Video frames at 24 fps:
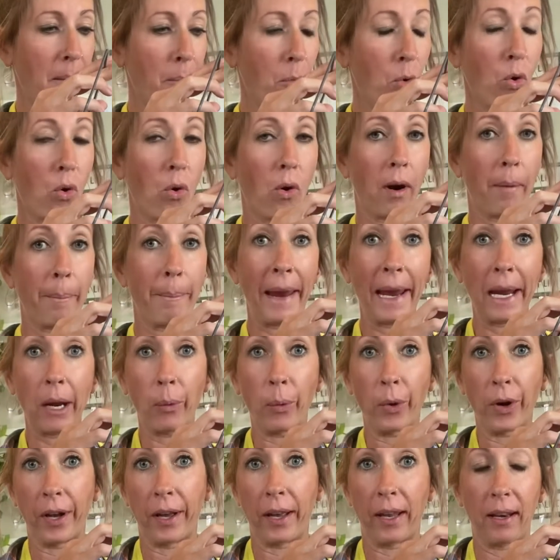or make
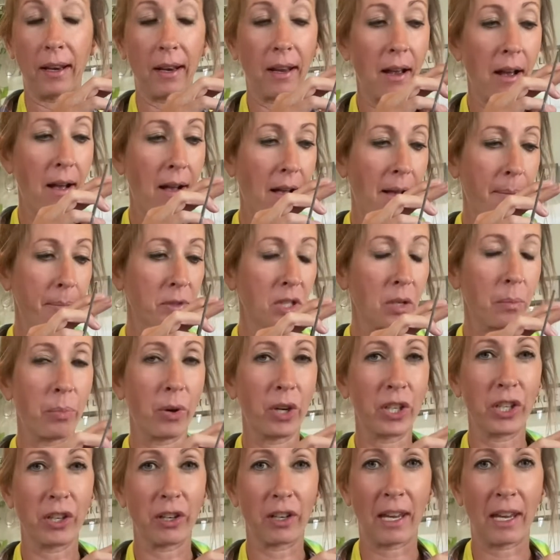one to put your